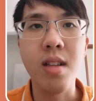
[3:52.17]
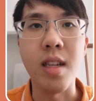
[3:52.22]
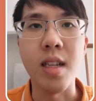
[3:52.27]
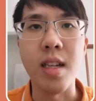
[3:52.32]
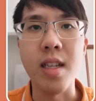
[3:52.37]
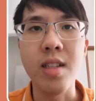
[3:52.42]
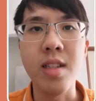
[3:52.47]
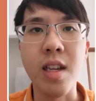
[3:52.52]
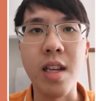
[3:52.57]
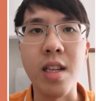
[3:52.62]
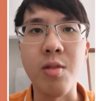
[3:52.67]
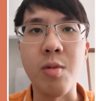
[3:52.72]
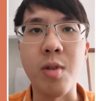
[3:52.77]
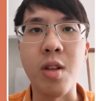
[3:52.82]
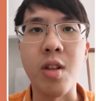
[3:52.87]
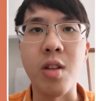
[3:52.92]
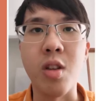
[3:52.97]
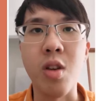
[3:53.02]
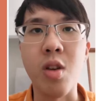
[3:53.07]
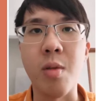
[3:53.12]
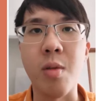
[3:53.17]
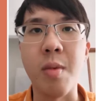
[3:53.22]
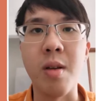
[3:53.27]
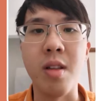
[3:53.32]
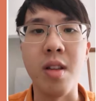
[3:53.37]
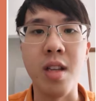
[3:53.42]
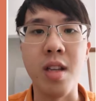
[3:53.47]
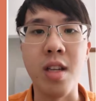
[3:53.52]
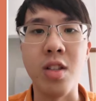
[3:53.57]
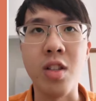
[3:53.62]
In this case, we're going to talk
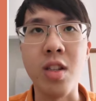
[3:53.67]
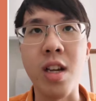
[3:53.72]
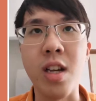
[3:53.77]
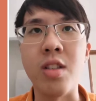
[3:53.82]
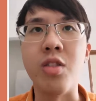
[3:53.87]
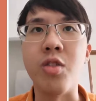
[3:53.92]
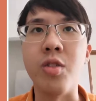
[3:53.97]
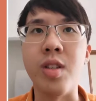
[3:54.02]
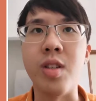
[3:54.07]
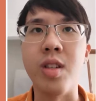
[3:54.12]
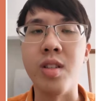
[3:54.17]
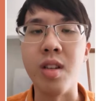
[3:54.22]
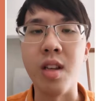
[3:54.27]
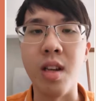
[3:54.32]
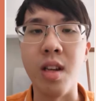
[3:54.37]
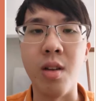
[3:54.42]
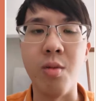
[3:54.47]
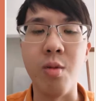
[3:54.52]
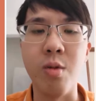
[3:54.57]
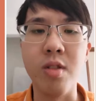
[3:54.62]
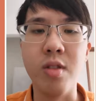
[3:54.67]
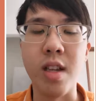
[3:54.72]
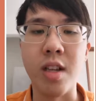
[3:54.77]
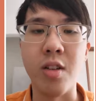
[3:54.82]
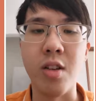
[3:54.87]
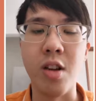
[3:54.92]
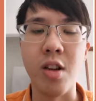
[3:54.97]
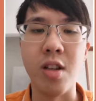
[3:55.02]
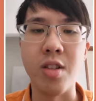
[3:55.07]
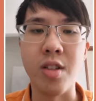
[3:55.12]
about each country's rules
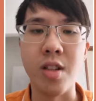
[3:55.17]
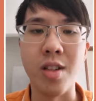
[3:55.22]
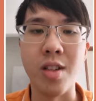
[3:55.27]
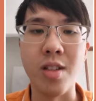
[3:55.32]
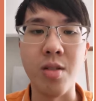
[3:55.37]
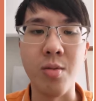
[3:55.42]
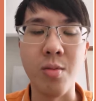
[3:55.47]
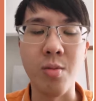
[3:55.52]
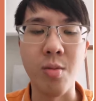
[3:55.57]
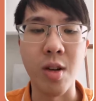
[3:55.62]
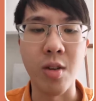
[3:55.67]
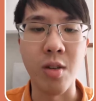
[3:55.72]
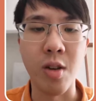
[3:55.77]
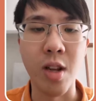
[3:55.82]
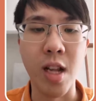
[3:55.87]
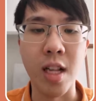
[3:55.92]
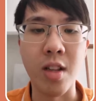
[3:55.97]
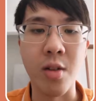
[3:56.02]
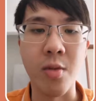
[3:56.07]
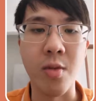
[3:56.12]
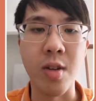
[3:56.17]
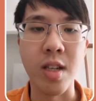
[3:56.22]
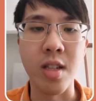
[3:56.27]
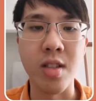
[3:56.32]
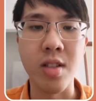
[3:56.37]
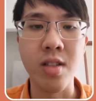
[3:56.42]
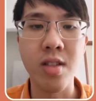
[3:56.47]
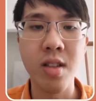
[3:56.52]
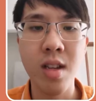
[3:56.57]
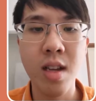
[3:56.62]
and
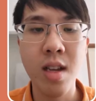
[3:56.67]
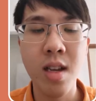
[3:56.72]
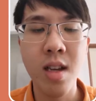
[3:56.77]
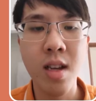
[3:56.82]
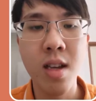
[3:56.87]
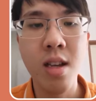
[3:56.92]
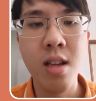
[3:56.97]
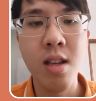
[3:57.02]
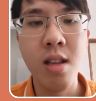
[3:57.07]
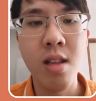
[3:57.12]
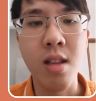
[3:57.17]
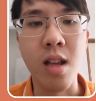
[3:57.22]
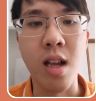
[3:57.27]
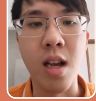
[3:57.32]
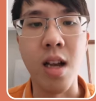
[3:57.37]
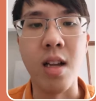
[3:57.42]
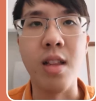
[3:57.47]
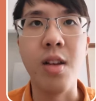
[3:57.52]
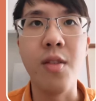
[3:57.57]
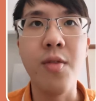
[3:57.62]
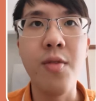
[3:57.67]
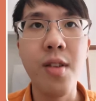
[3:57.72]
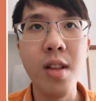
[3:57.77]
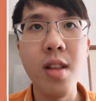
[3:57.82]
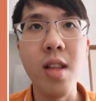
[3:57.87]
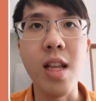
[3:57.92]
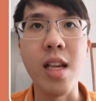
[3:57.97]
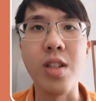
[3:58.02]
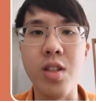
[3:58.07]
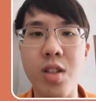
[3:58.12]
regulatories.
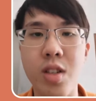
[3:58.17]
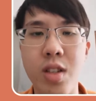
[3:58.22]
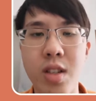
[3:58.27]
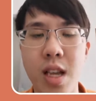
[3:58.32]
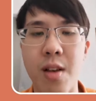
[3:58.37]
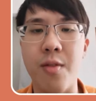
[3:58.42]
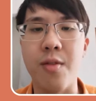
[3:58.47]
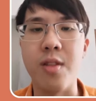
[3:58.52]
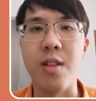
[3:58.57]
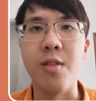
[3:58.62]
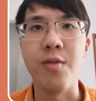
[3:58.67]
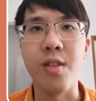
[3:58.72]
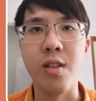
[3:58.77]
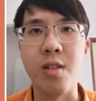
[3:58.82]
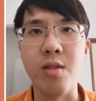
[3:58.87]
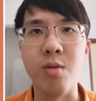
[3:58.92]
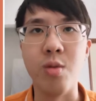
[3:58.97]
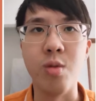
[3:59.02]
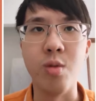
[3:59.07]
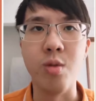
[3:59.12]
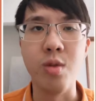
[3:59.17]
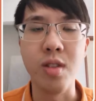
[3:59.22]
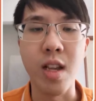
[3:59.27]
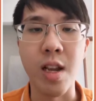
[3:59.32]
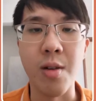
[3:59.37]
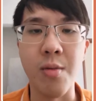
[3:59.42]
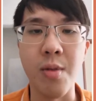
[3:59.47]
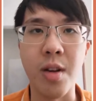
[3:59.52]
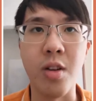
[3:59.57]
Different nations have different rules and